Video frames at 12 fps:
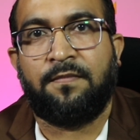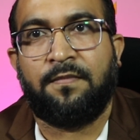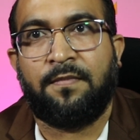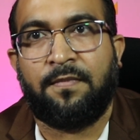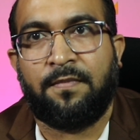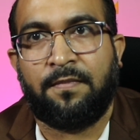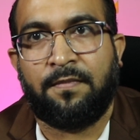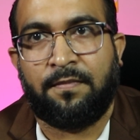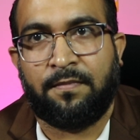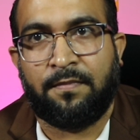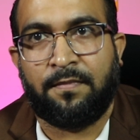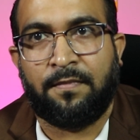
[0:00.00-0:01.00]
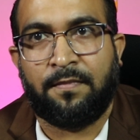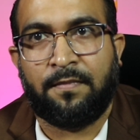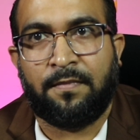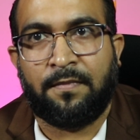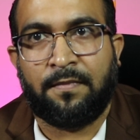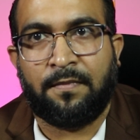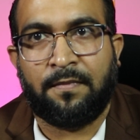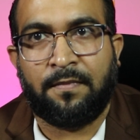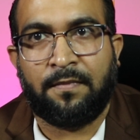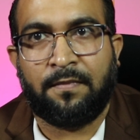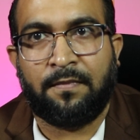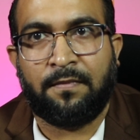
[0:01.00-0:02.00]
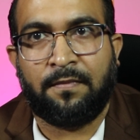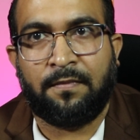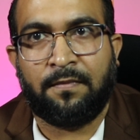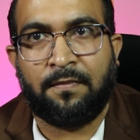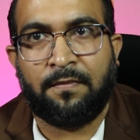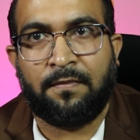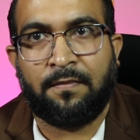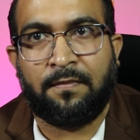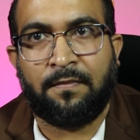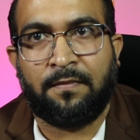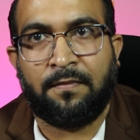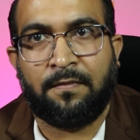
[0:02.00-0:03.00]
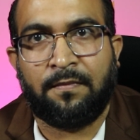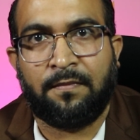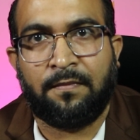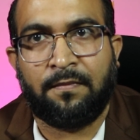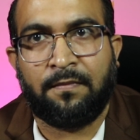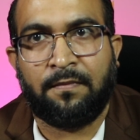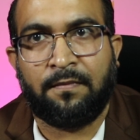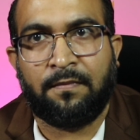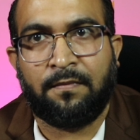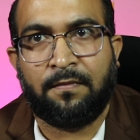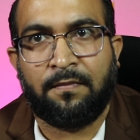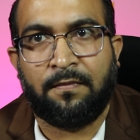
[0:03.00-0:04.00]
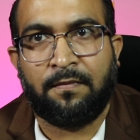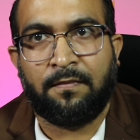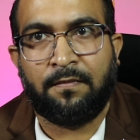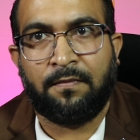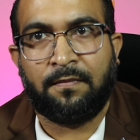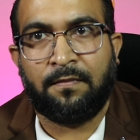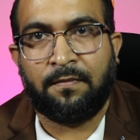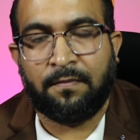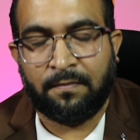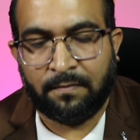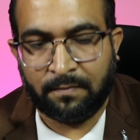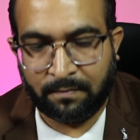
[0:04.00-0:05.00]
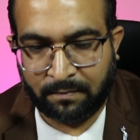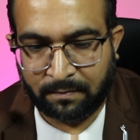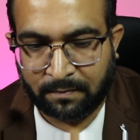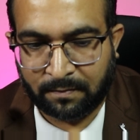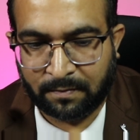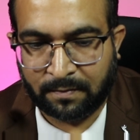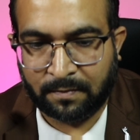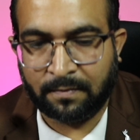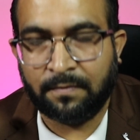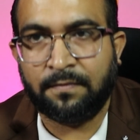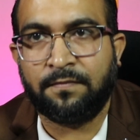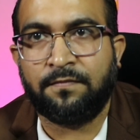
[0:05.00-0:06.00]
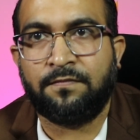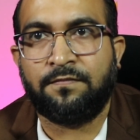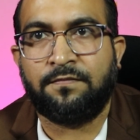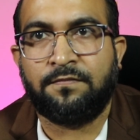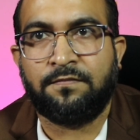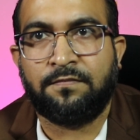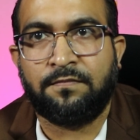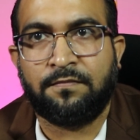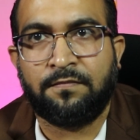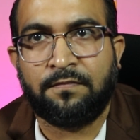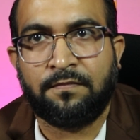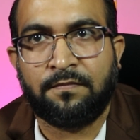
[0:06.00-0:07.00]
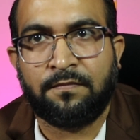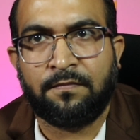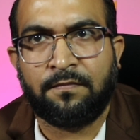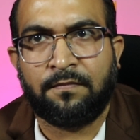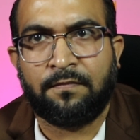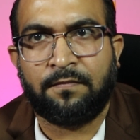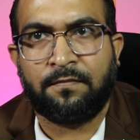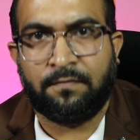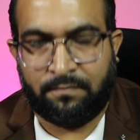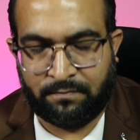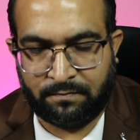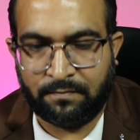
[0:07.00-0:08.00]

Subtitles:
No words are spoken by the person on screen.